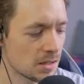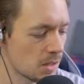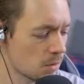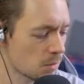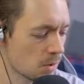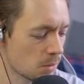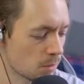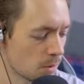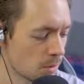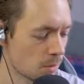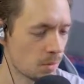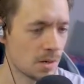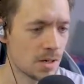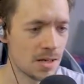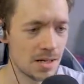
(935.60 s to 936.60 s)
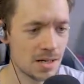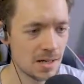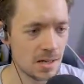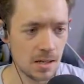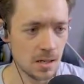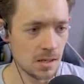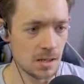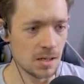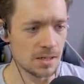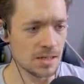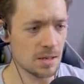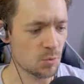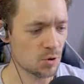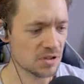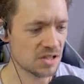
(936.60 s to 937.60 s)
Oh, whoa, whoa.
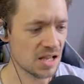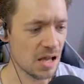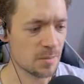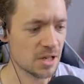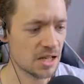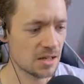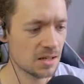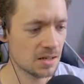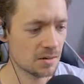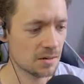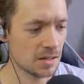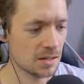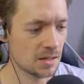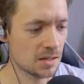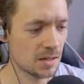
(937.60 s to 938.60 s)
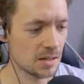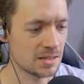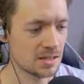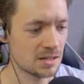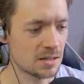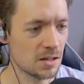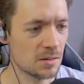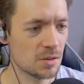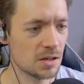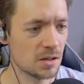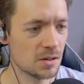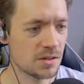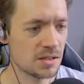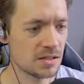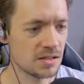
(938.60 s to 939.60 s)
Keyboard scare me. All right. I don't... A
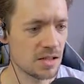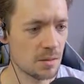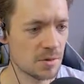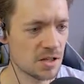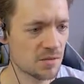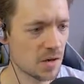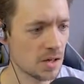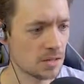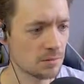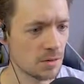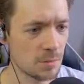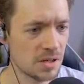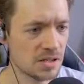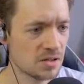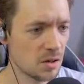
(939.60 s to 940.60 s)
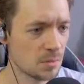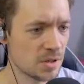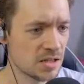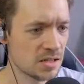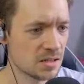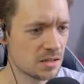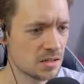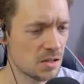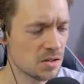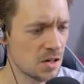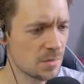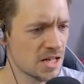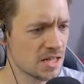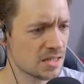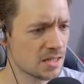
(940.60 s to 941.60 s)
lot of things scare me. It's fine. Right, where's the zombies? No
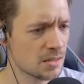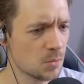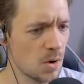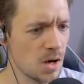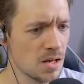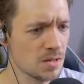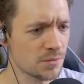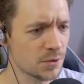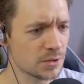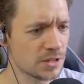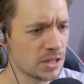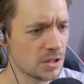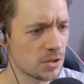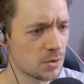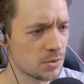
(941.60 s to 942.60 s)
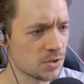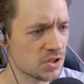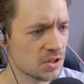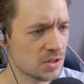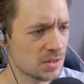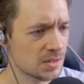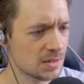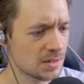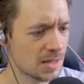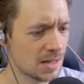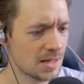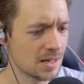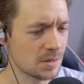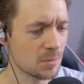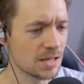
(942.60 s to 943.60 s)
zombies? Wonderful news!
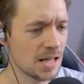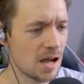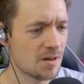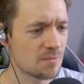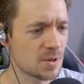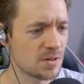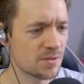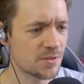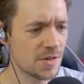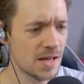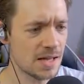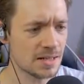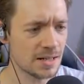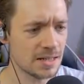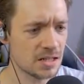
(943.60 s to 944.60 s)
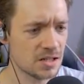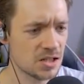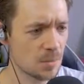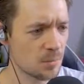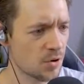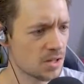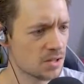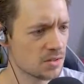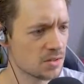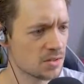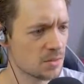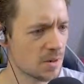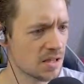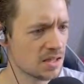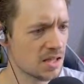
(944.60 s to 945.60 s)
Aha! Well, now I've been fed, I can jump around and
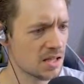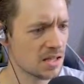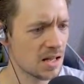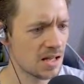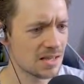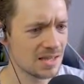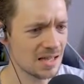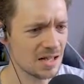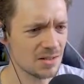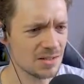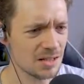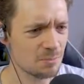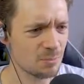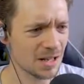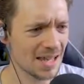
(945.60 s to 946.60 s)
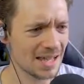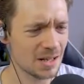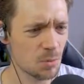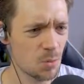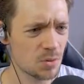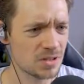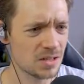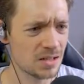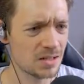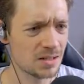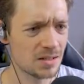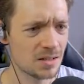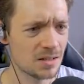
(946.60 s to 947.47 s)
do my thing. That looks like black water.